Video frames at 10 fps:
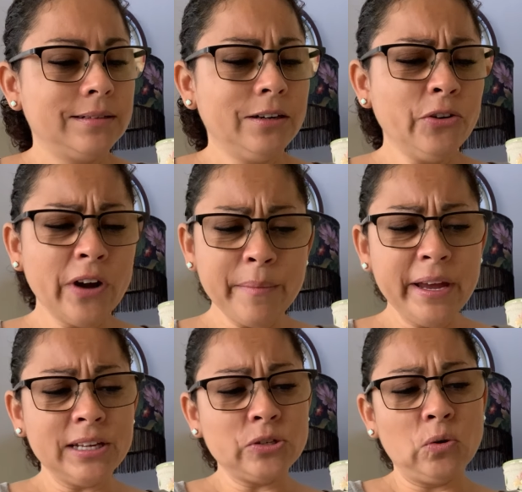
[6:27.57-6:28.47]
Her grandma
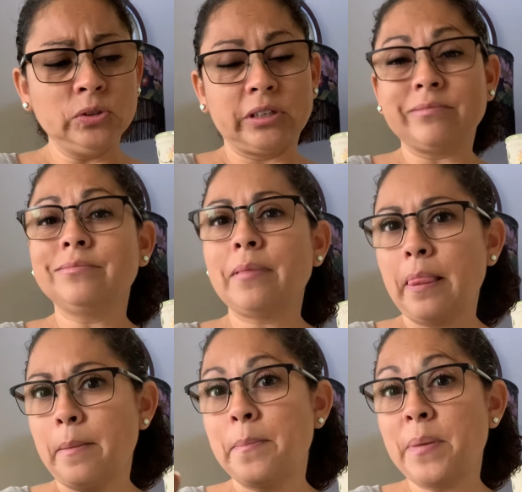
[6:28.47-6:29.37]
had told her,
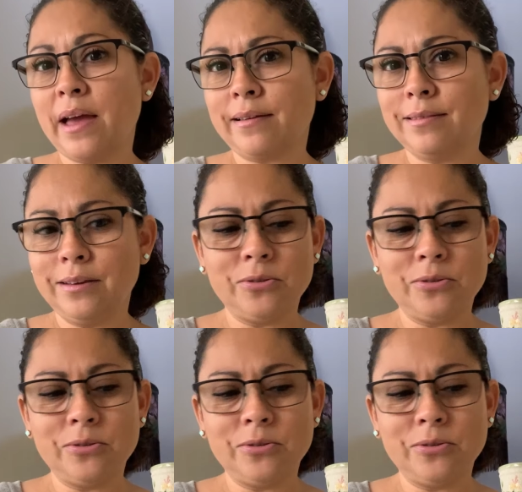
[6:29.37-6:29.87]
back in the